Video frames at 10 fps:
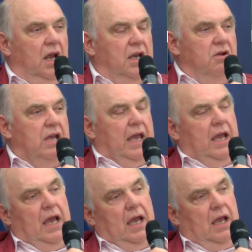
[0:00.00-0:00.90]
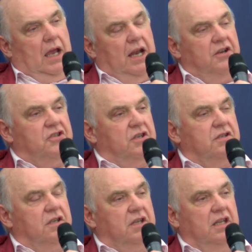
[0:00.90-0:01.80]
You get
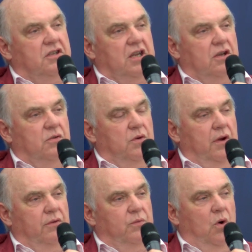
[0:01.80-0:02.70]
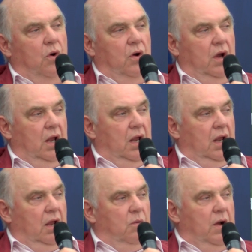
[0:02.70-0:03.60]
instances in the Second World War
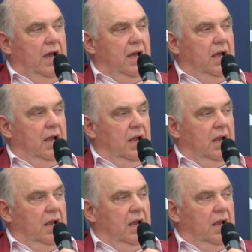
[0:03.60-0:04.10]
where